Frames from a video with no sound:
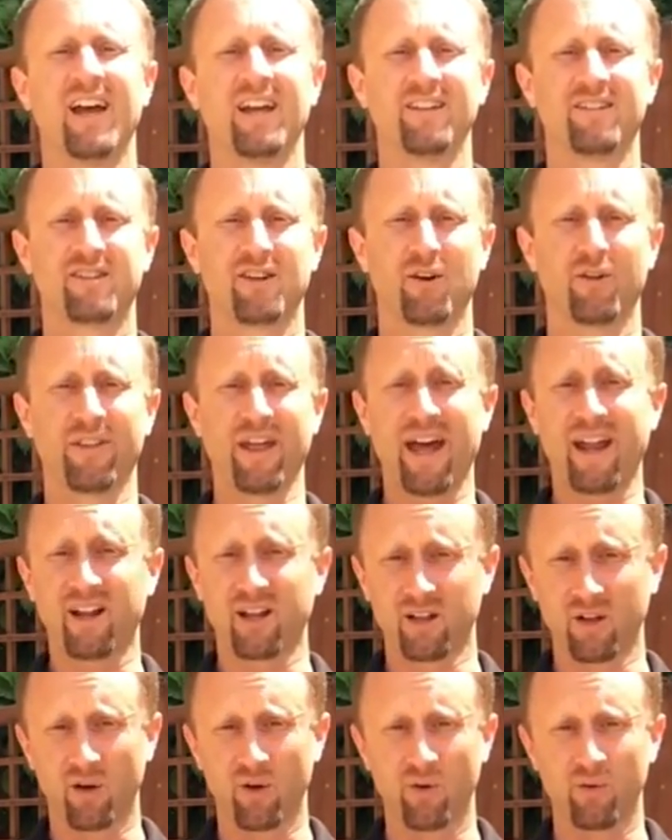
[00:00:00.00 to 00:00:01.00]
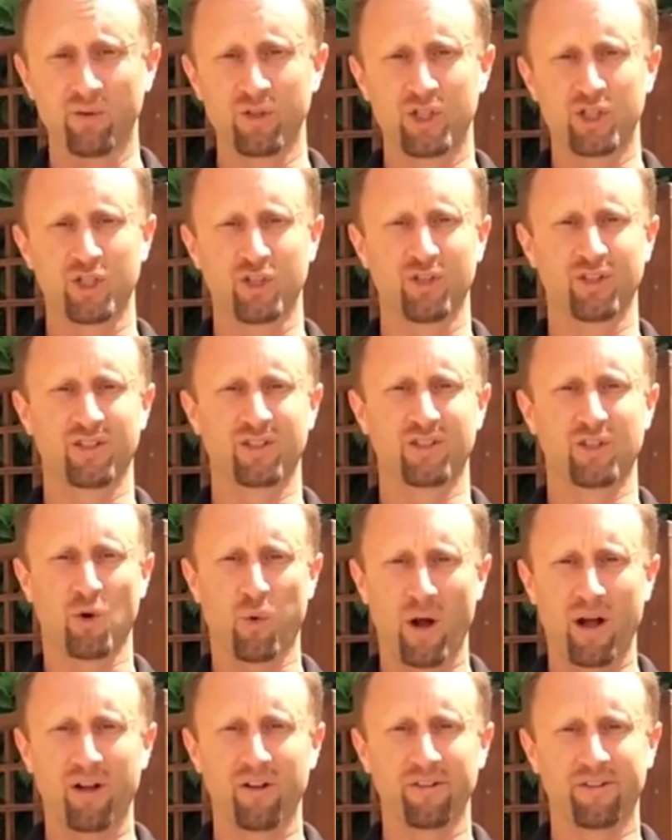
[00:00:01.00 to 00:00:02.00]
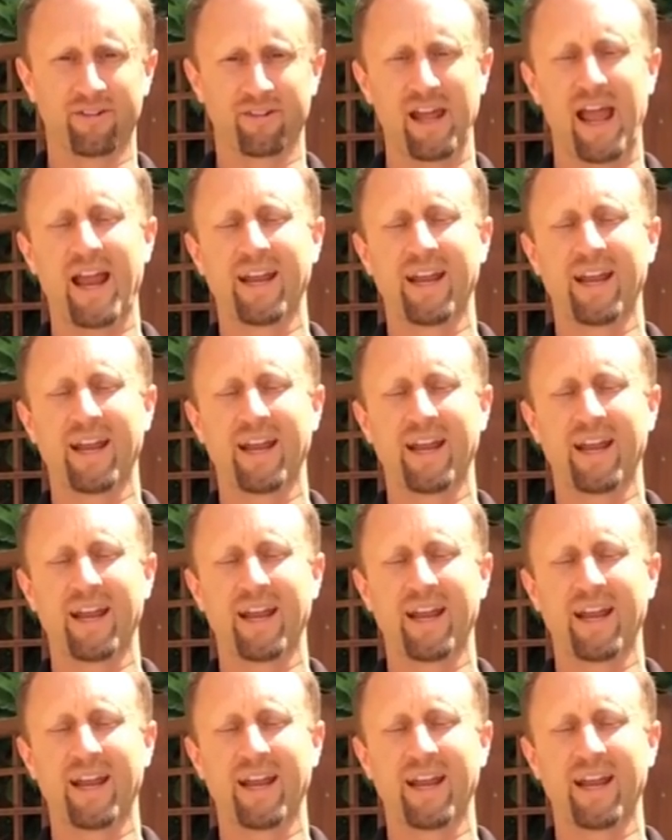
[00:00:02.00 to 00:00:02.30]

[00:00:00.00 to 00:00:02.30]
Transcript: And so that alone should quell